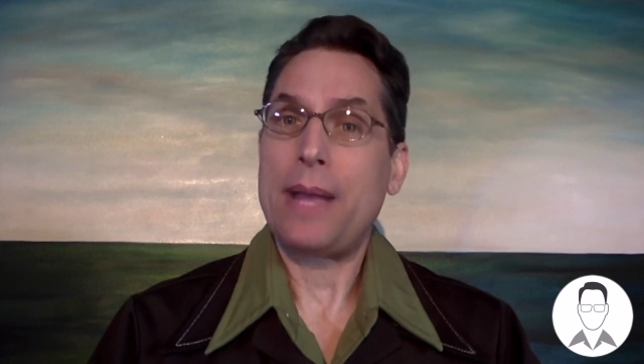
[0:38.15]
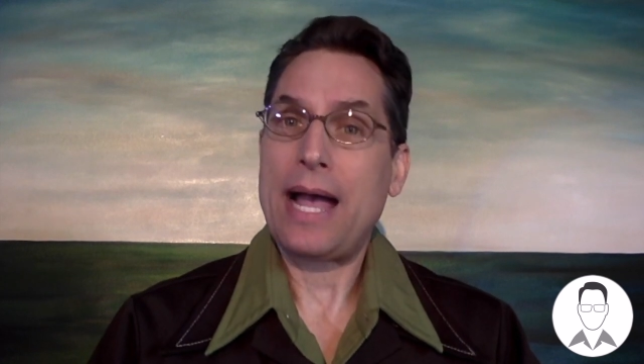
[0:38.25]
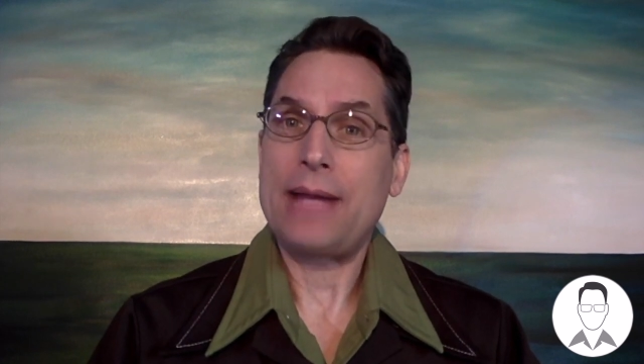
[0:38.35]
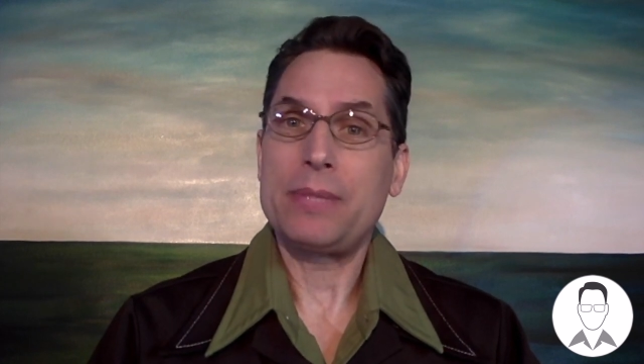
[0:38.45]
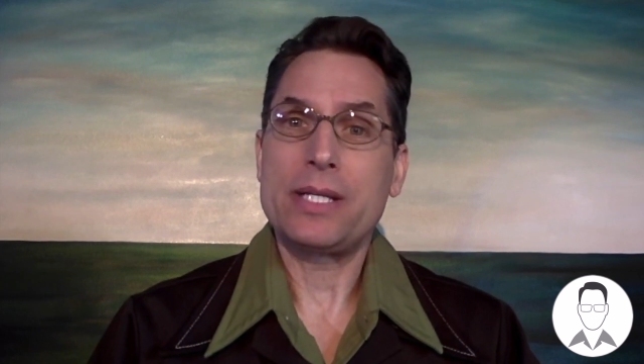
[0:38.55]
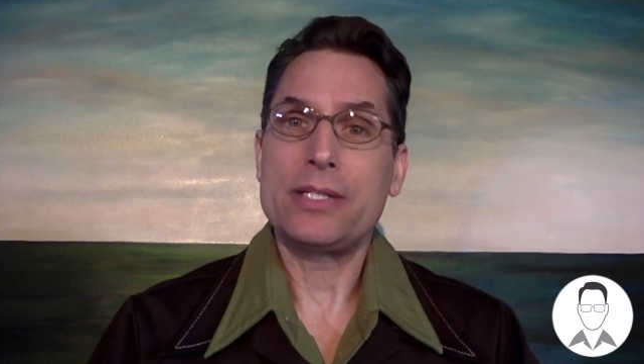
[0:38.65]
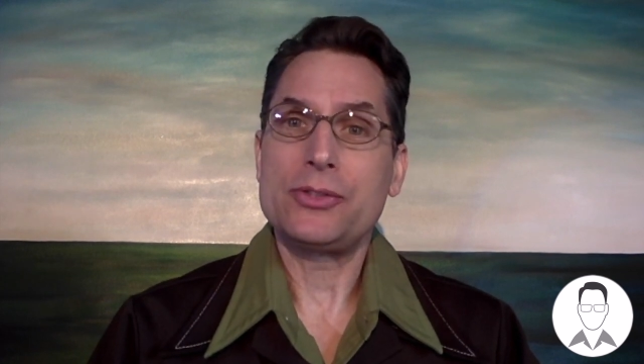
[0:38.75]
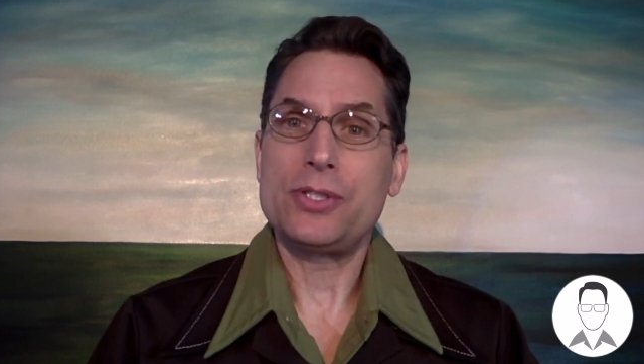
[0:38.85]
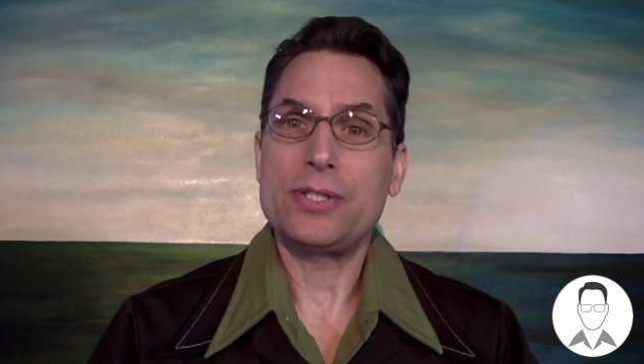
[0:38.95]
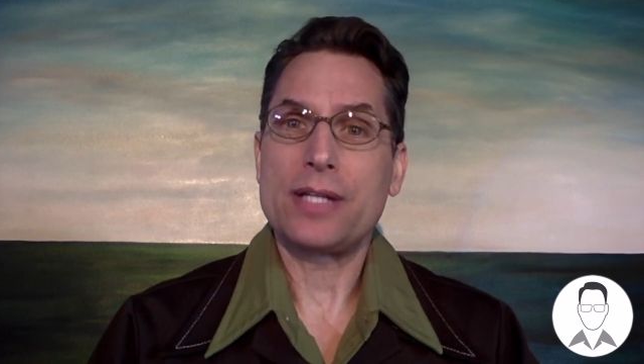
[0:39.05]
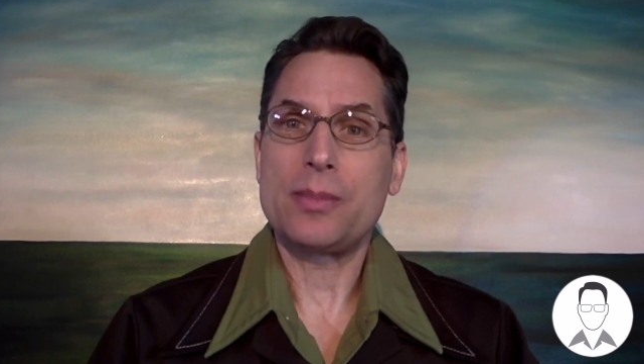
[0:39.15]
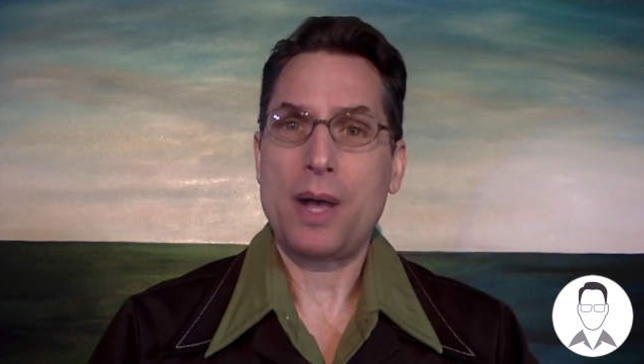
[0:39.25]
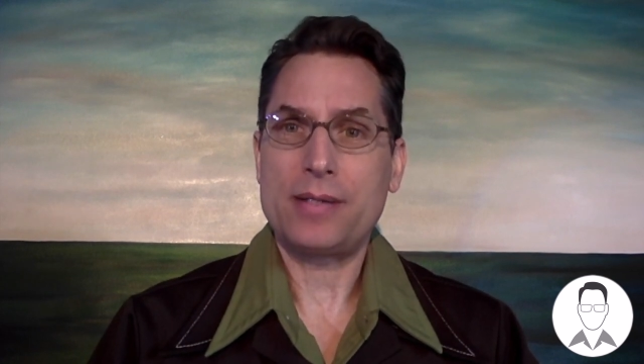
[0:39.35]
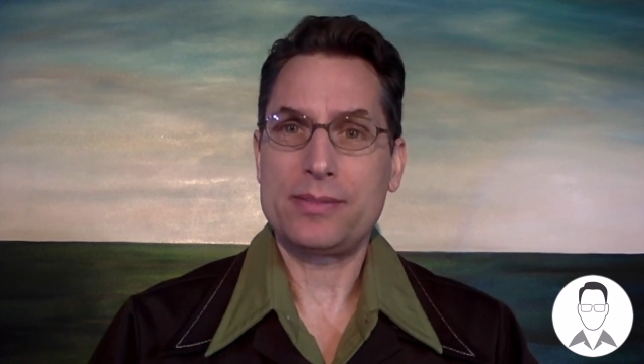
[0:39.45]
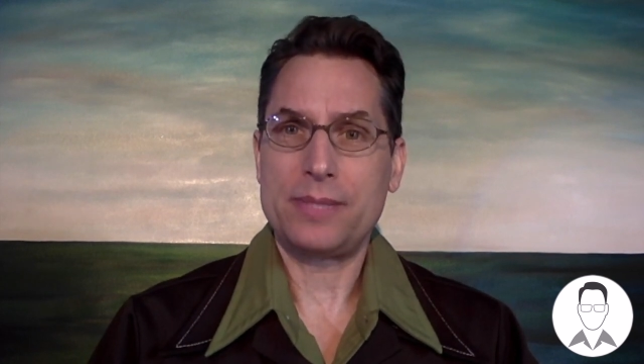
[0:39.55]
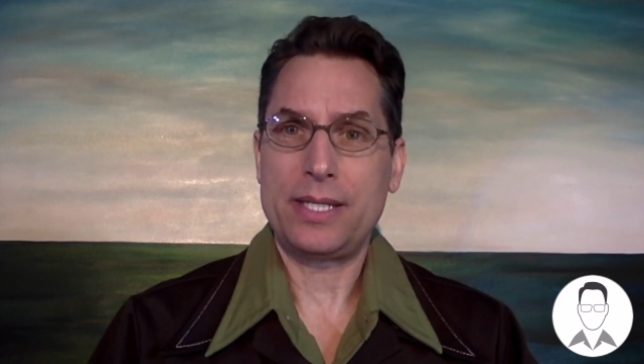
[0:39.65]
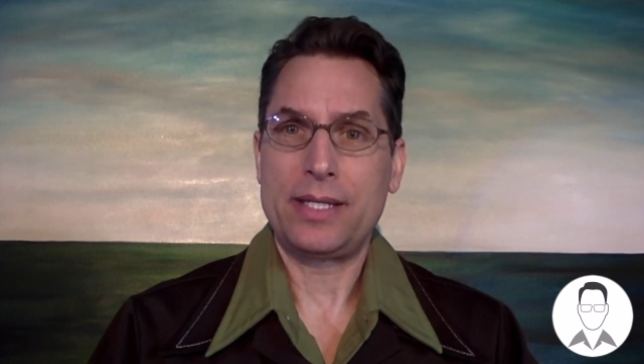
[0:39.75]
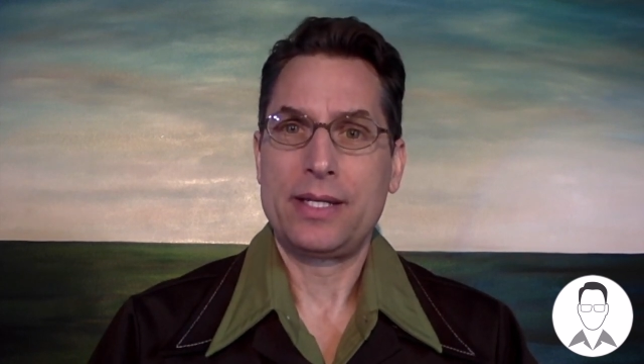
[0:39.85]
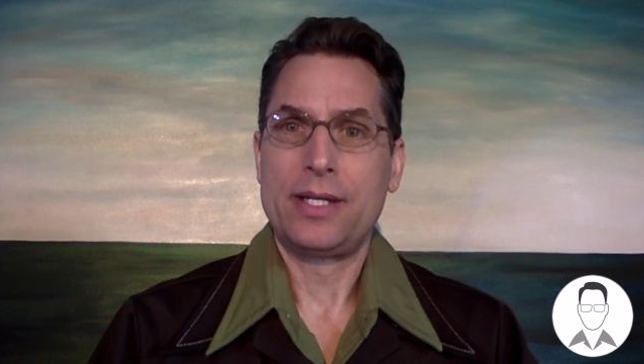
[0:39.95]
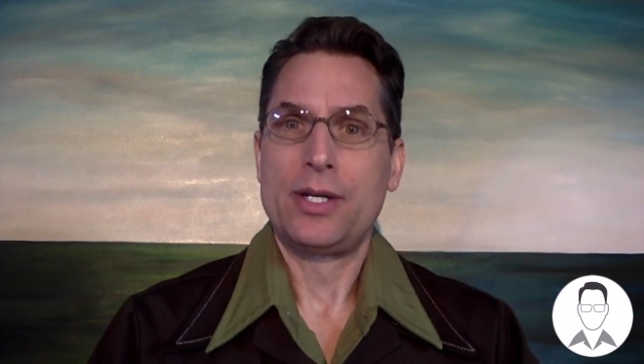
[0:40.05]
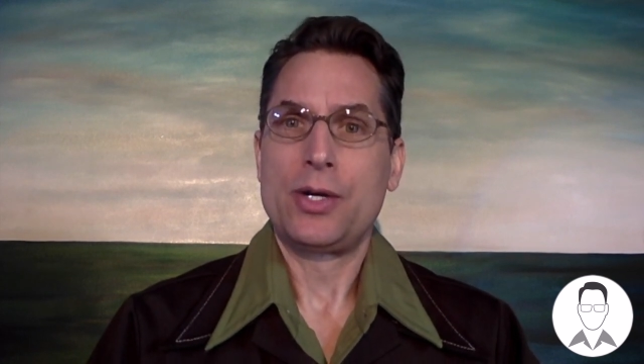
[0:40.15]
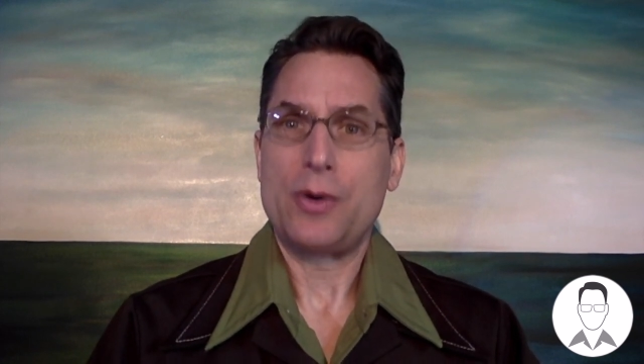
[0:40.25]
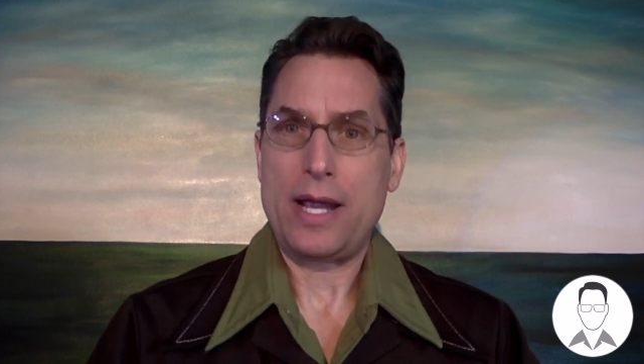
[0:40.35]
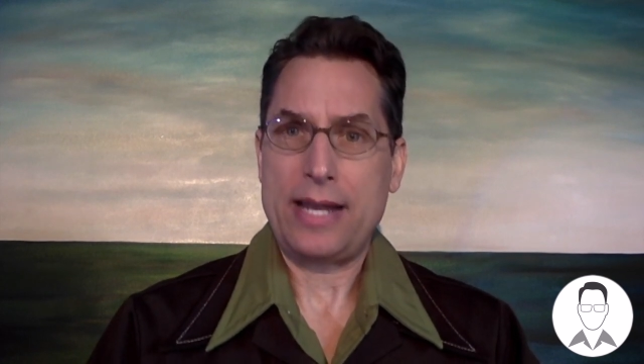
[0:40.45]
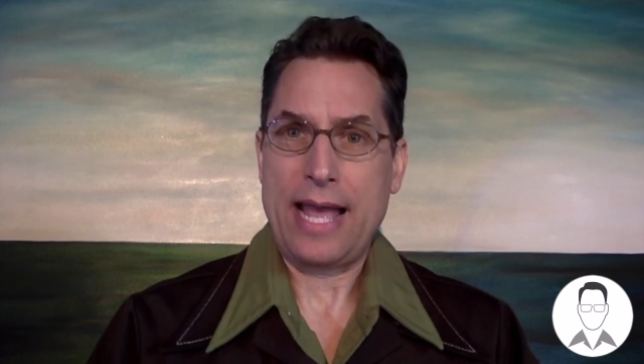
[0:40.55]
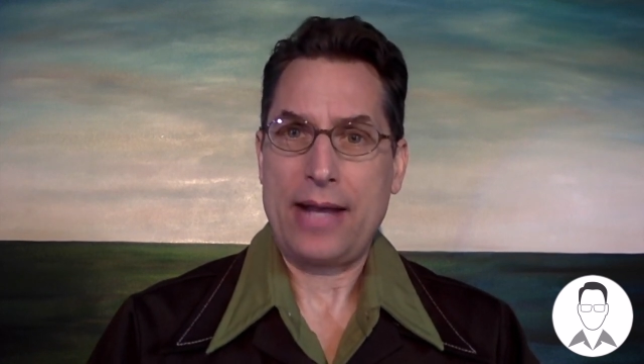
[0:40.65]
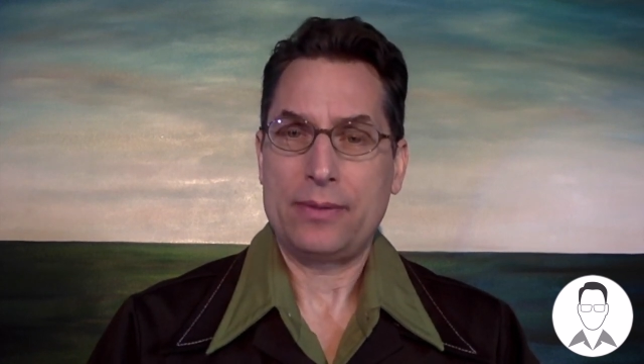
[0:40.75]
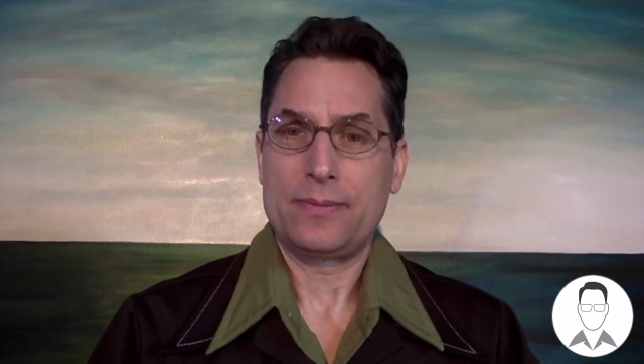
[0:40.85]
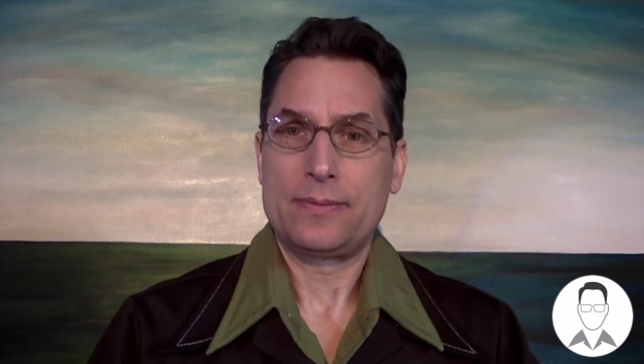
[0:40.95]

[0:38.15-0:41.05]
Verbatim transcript: Pat because she's not the boss of me right now.